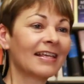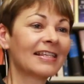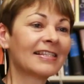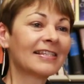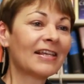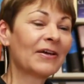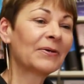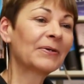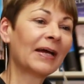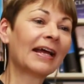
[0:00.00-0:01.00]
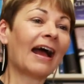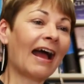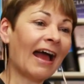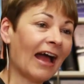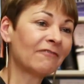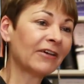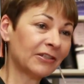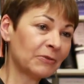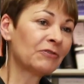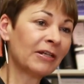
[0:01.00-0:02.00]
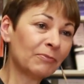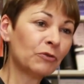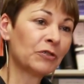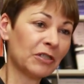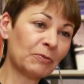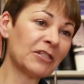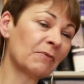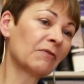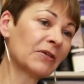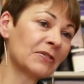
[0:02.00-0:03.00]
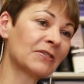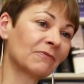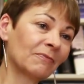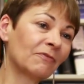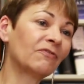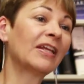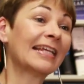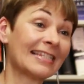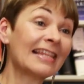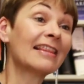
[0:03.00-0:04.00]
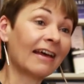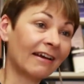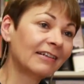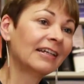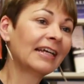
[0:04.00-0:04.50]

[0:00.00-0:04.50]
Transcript: So I felt it was really important to put some of those feelings in there,